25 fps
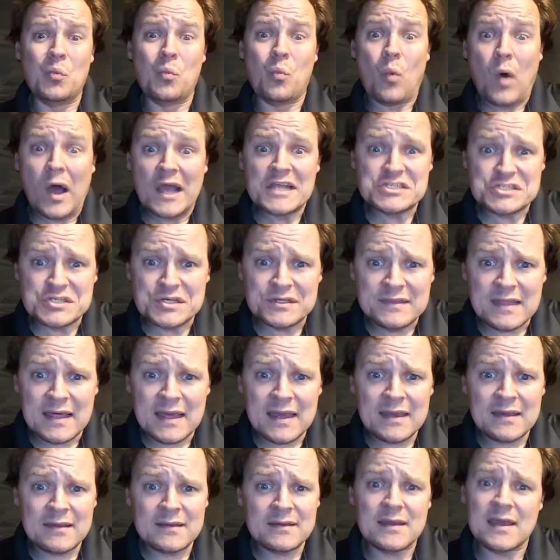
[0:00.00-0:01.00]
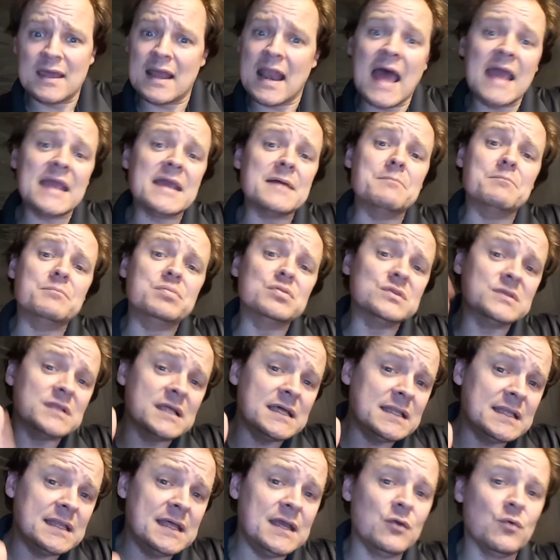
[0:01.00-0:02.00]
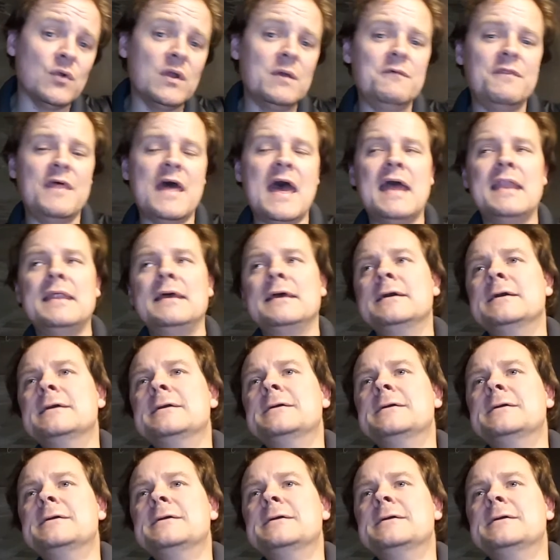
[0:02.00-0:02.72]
Why should they? And I completely agree with that.